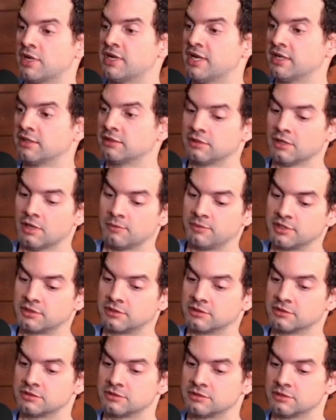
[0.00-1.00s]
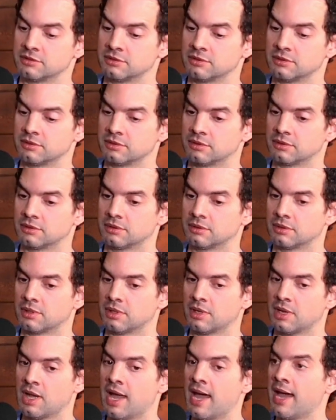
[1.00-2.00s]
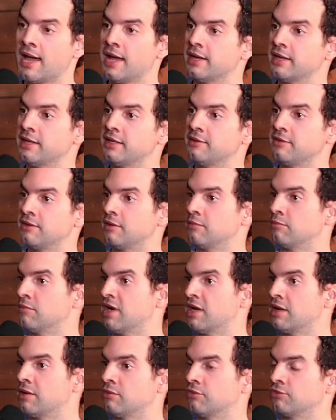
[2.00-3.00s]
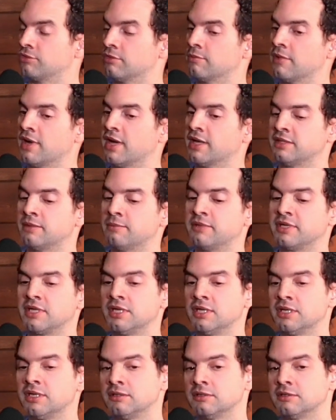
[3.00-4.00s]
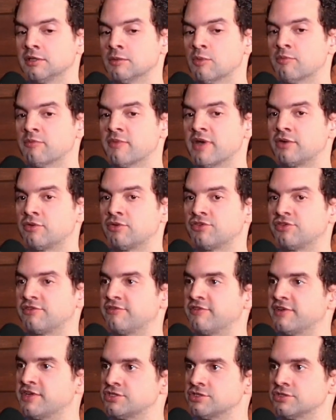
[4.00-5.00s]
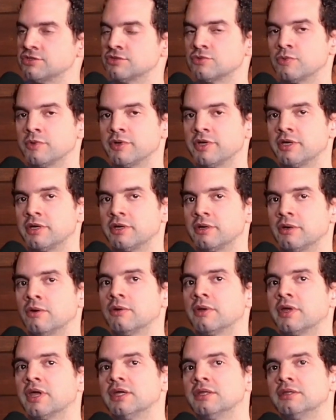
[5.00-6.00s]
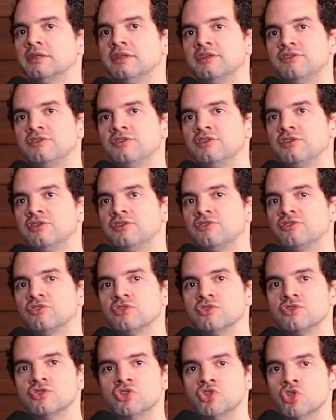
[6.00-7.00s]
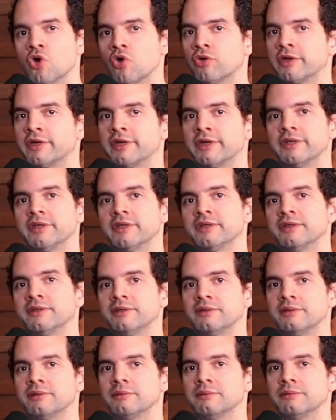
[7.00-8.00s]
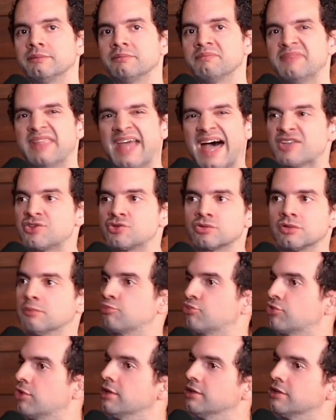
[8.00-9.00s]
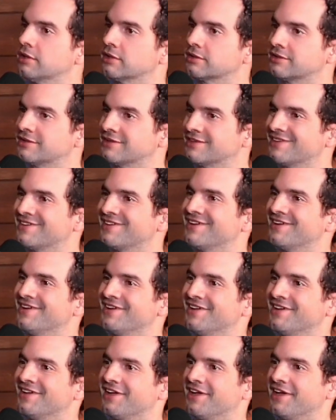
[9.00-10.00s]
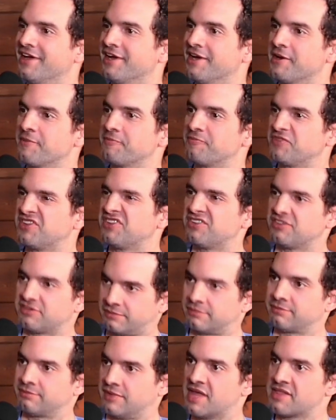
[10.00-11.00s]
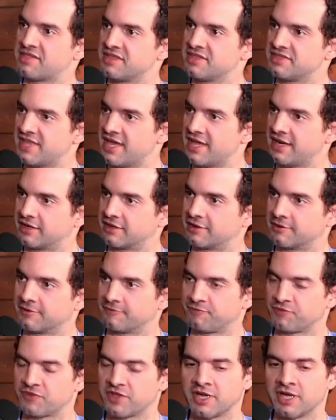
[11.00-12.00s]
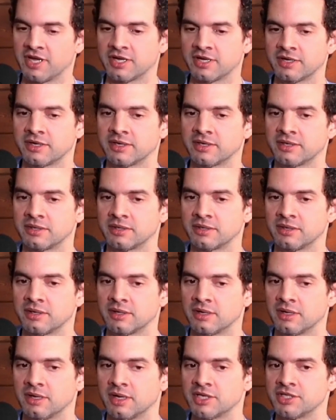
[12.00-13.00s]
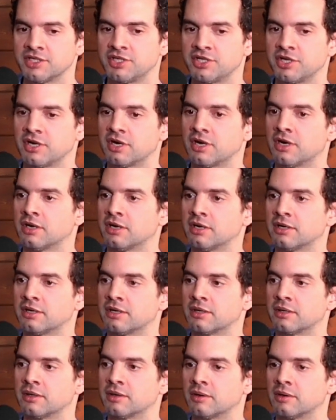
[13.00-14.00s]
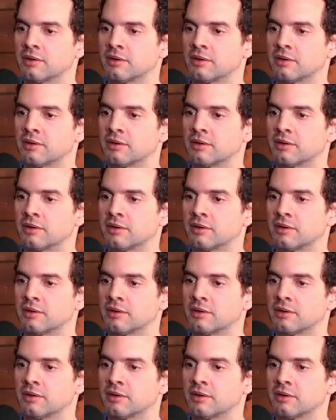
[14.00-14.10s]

next topic, because some at the beginning, some of my reservations were, okay, this is not a natural product. This is a synthetic, and there are